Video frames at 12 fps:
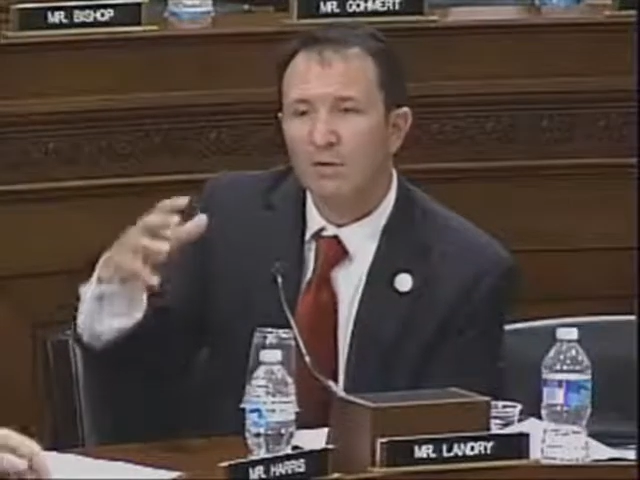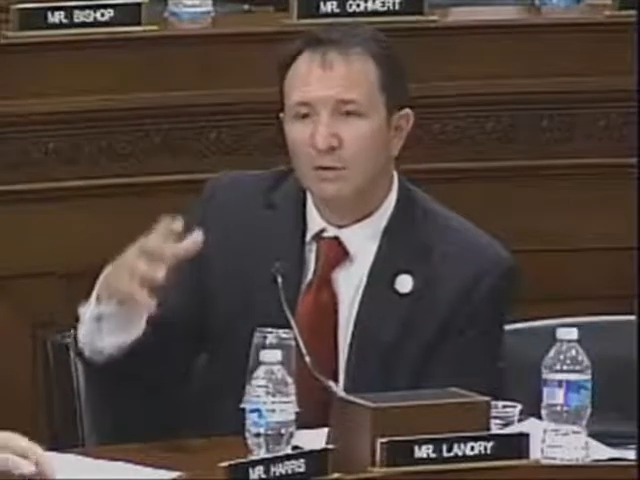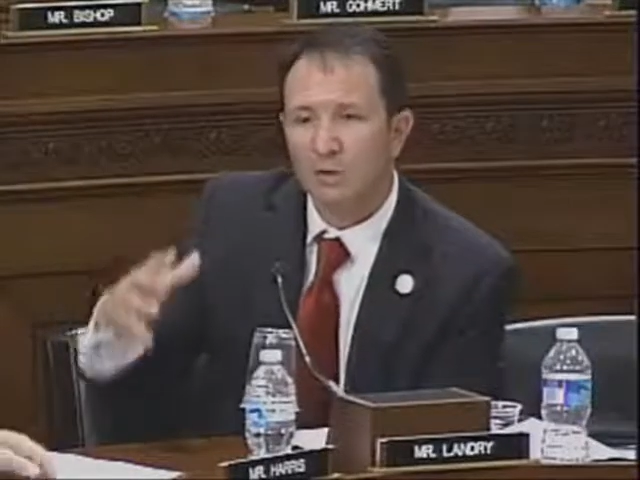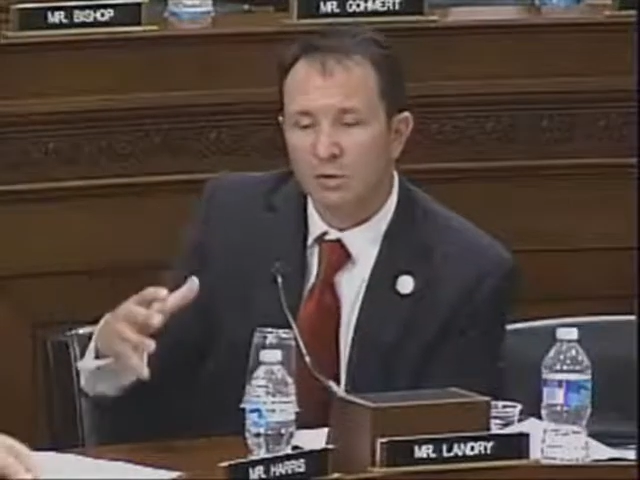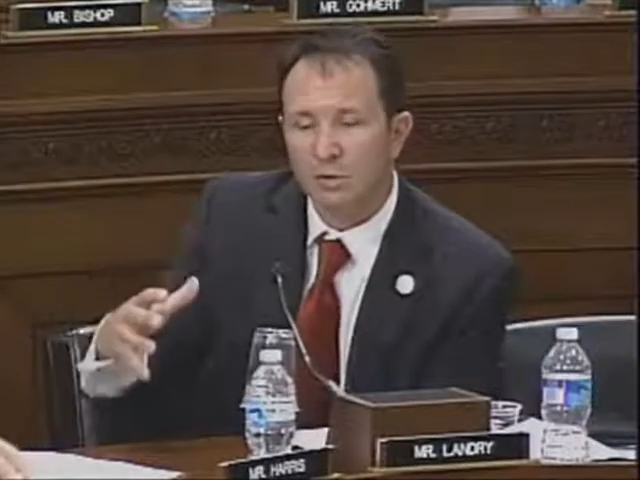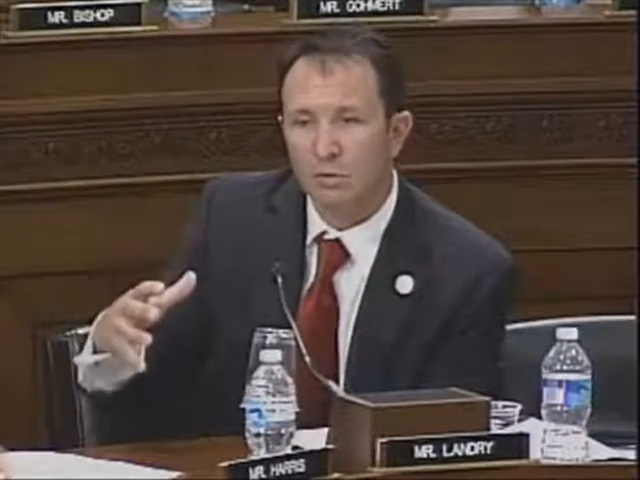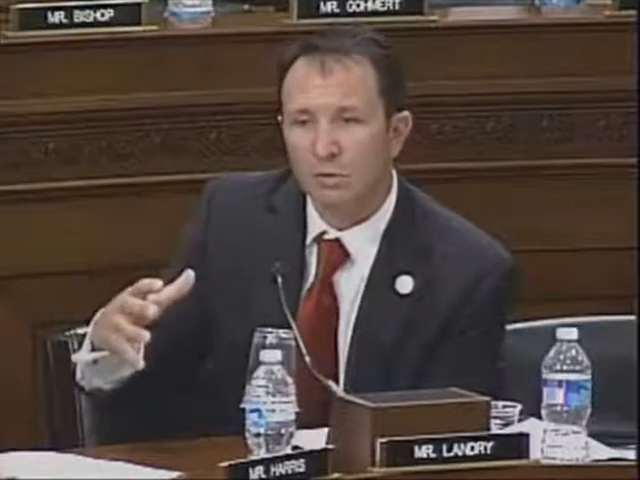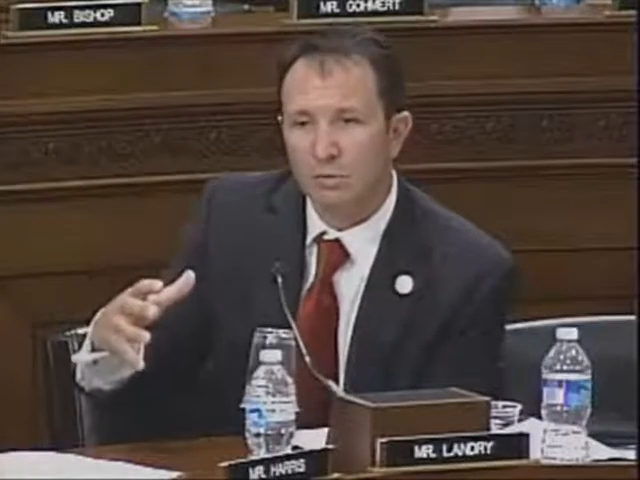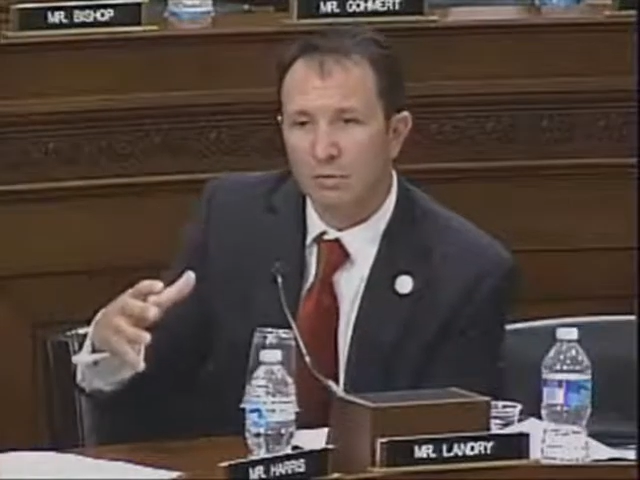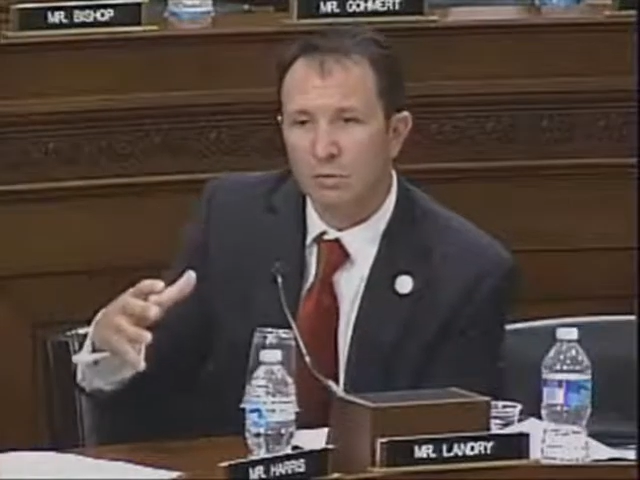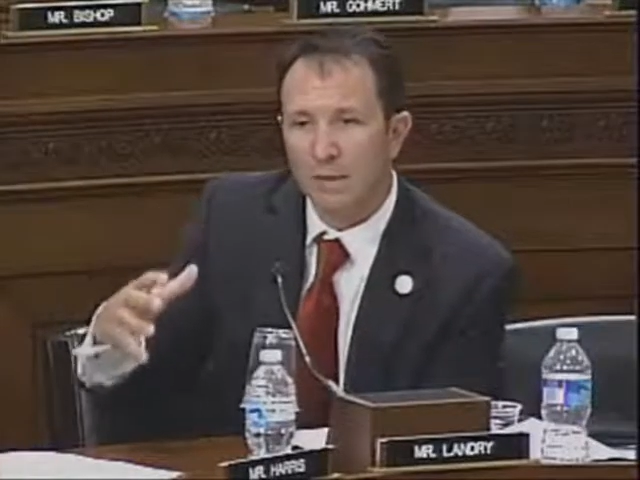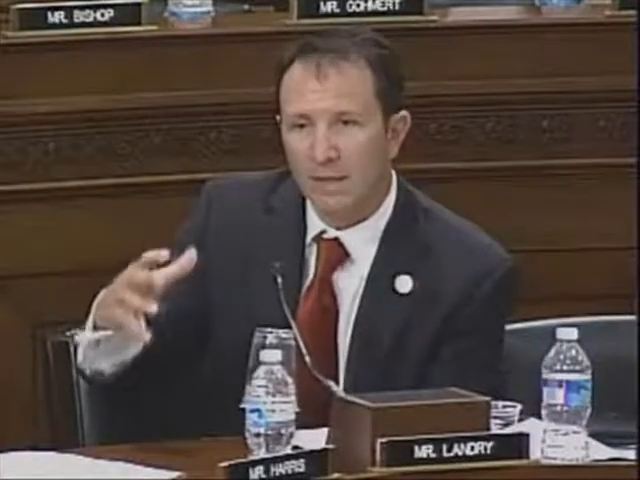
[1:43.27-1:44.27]
to
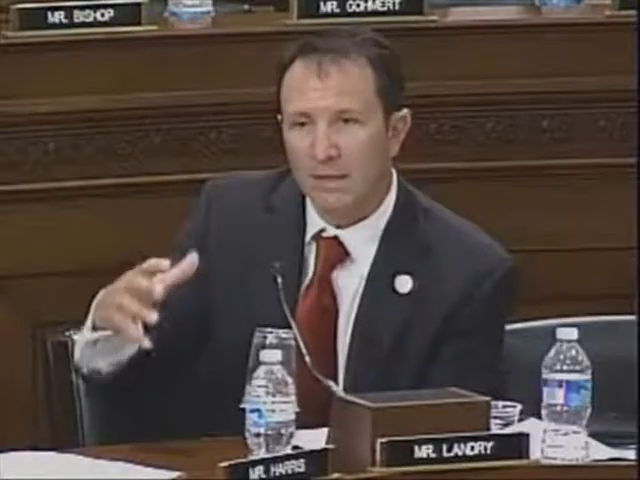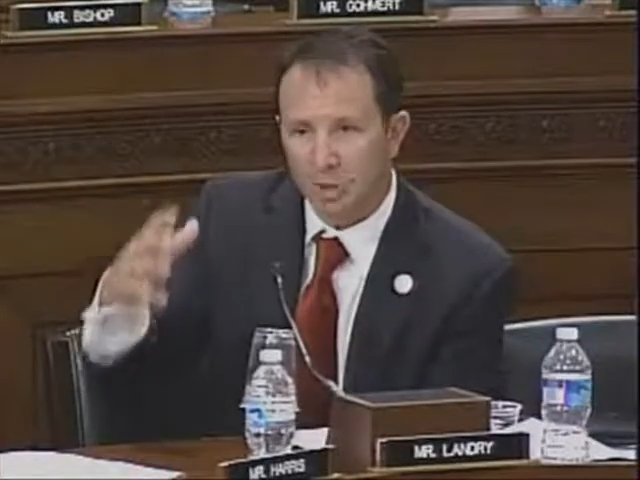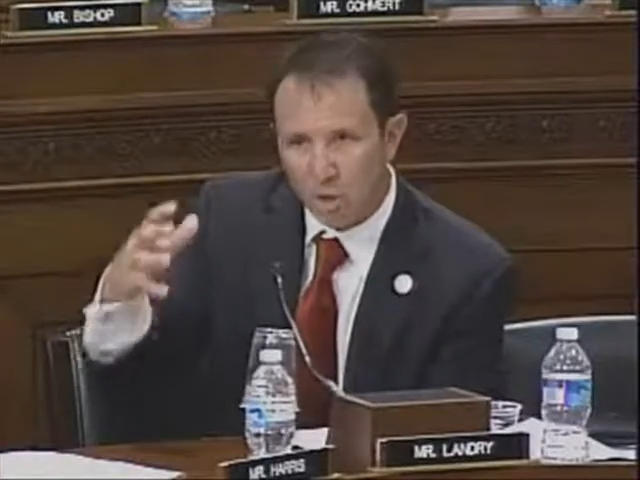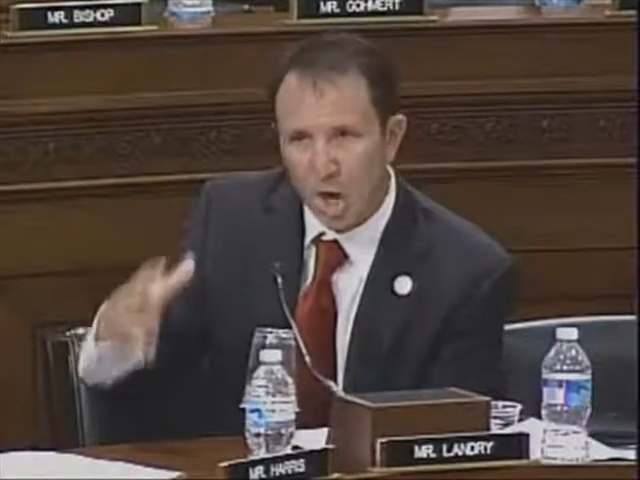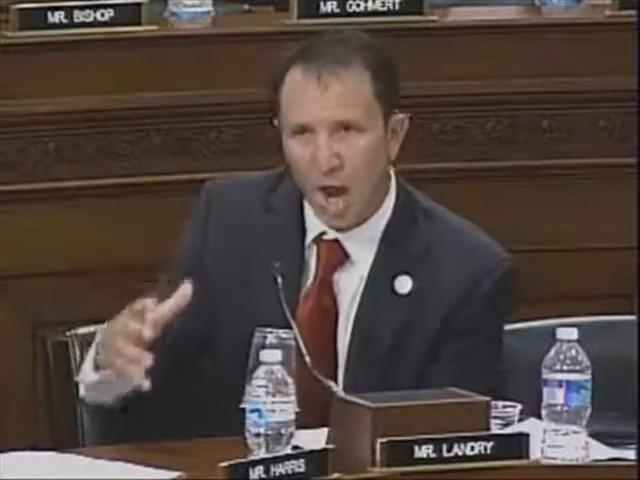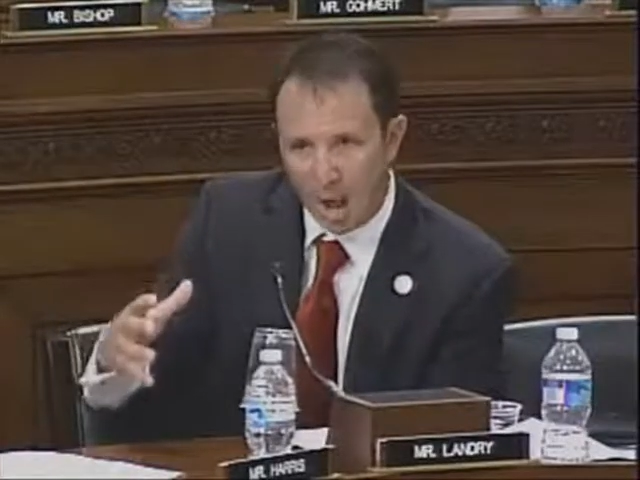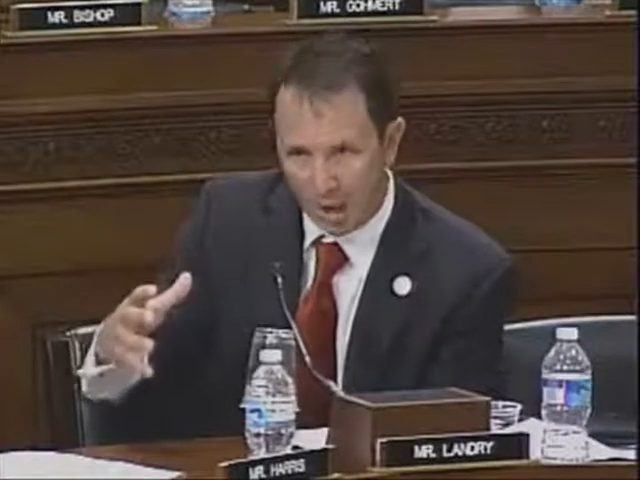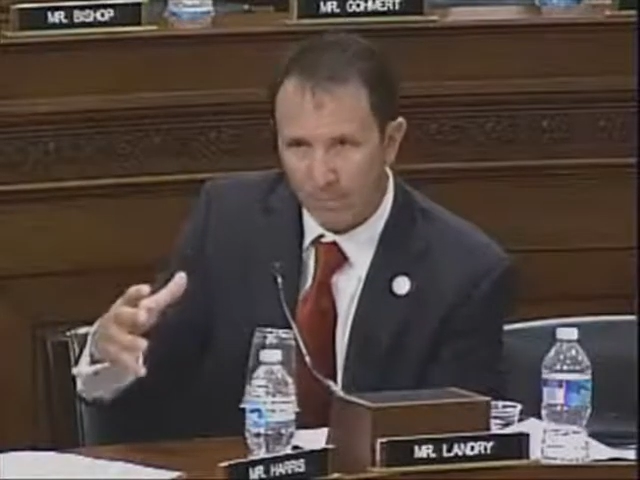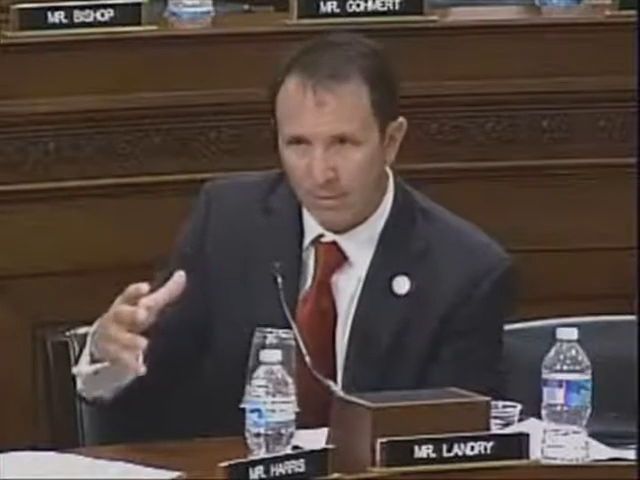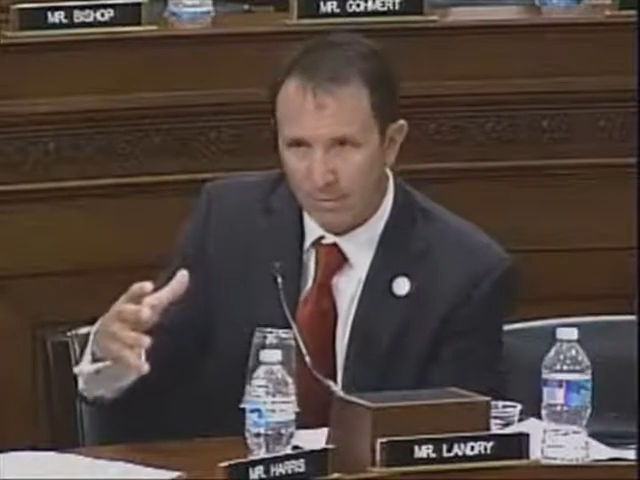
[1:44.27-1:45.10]
do its job